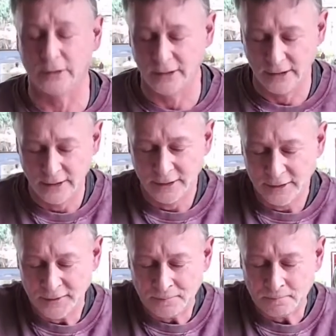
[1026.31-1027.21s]
And
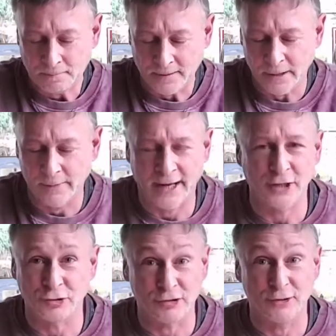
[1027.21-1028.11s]
your
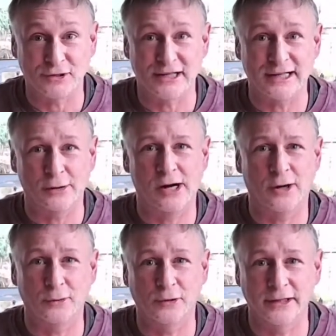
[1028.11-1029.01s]
man drills a little
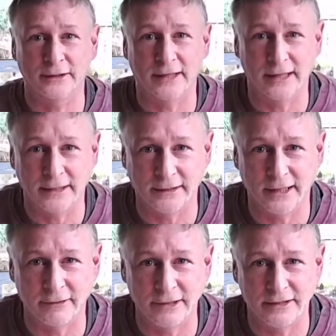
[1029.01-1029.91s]
hole in the lake
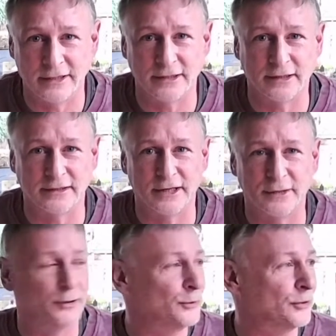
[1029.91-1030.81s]
there, and he says, "Does
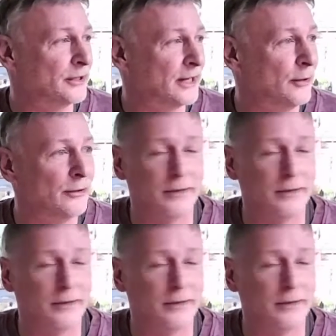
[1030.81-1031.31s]
anybody want to go?"